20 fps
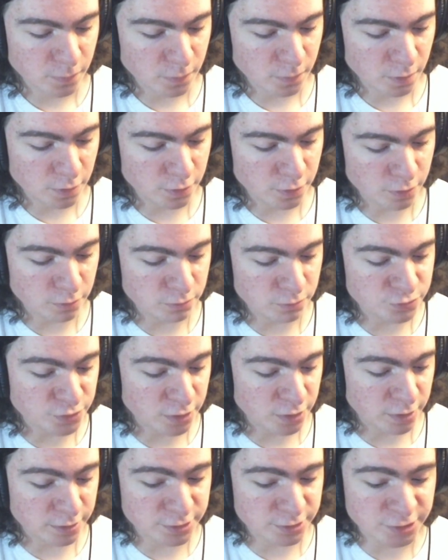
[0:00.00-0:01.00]
goes
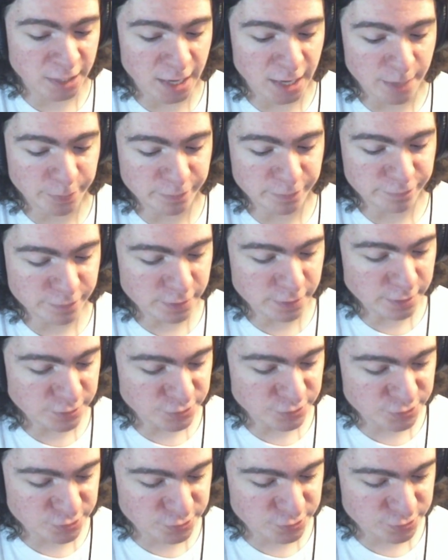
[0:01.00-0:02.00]
on top of
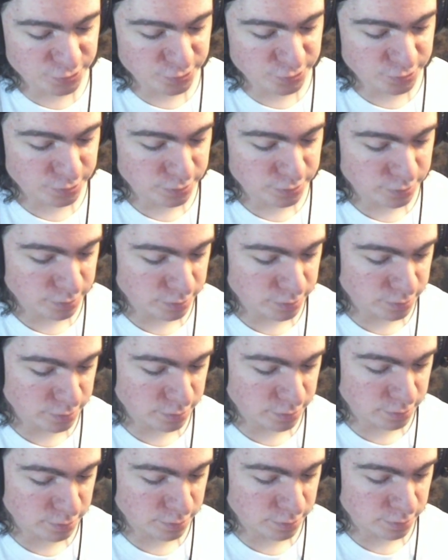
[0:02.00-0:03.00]
this.
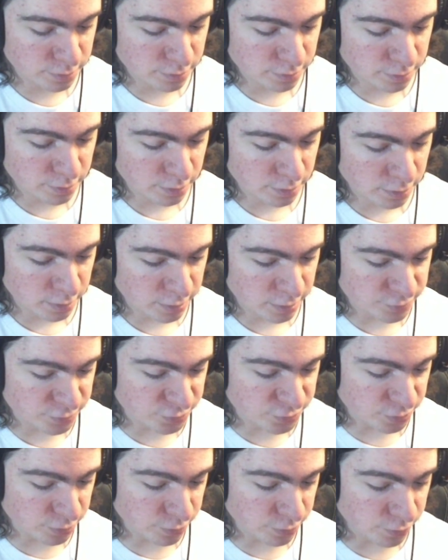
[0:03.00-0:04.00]
Because
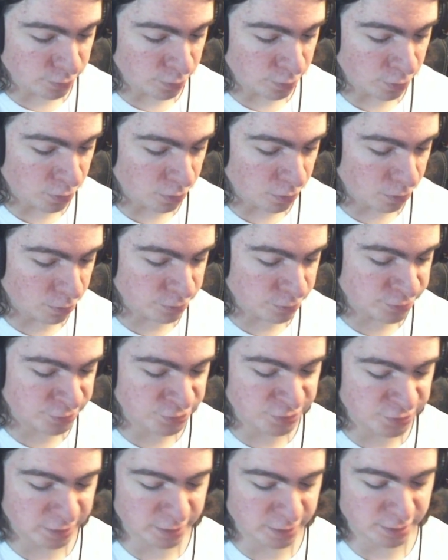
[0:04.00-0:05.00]
there's a little hole to
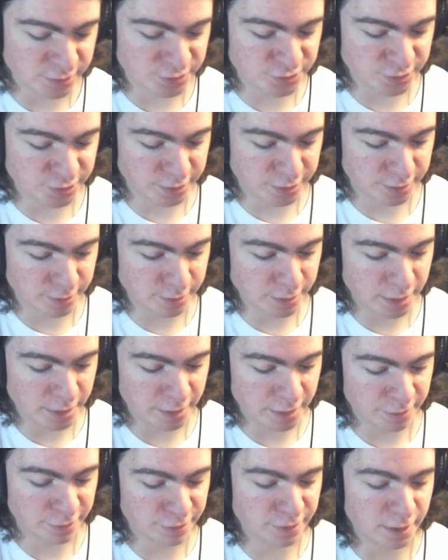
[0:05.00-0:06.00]
stick this in,
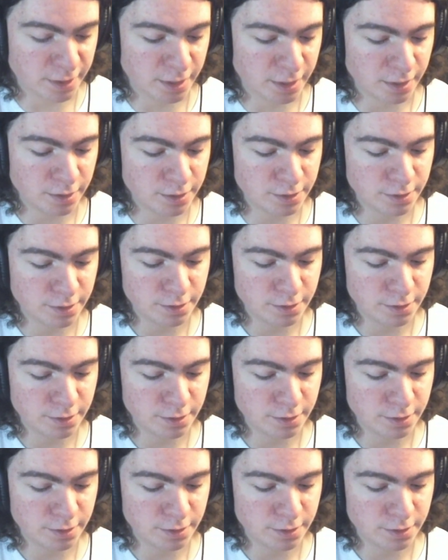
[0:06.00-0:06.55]
I think.